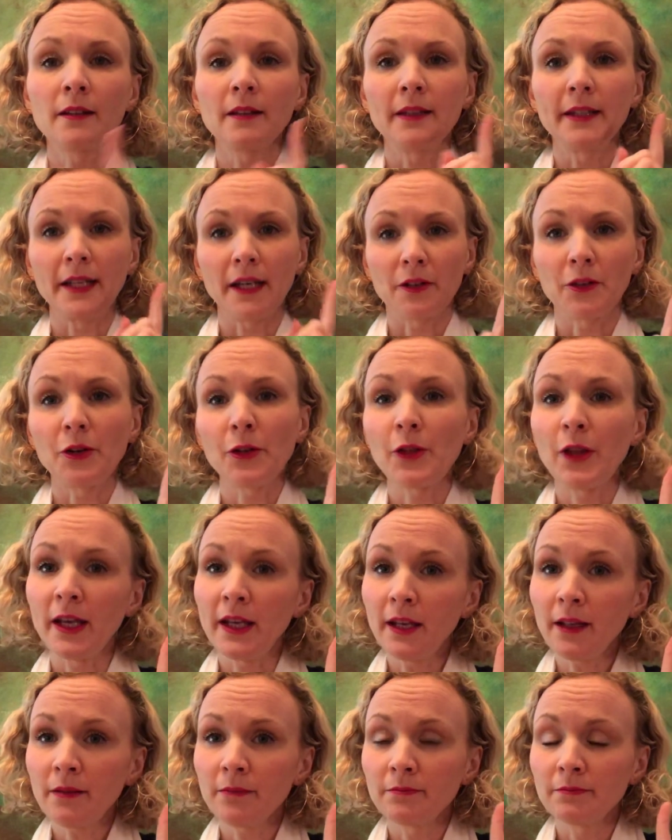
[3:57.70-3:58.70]
The other
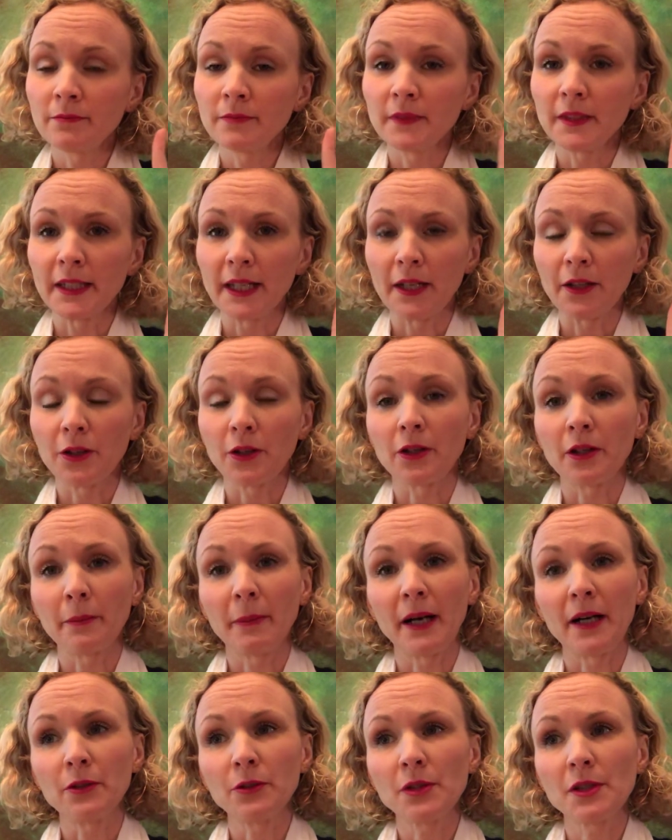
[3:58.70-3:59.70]
thing that I thought
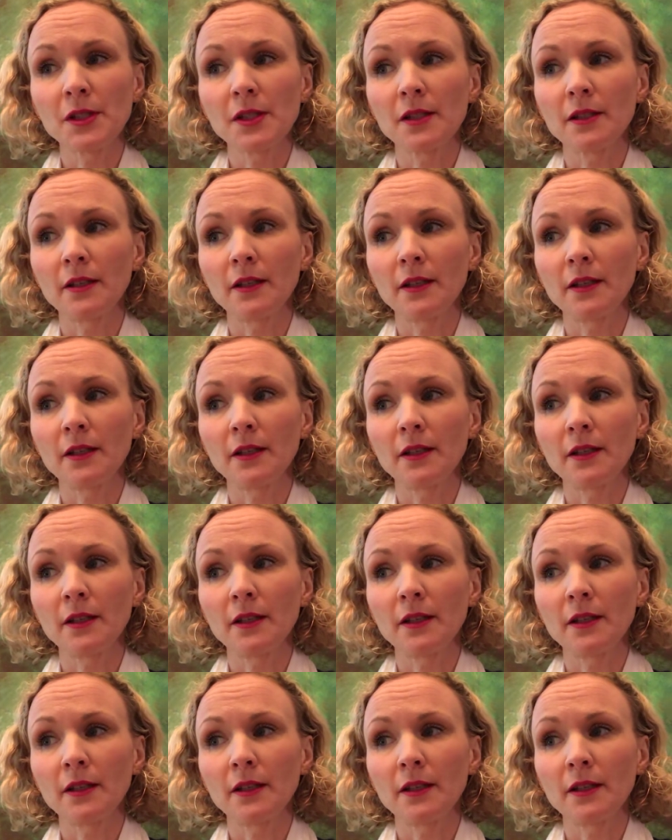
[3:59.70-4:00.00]
about,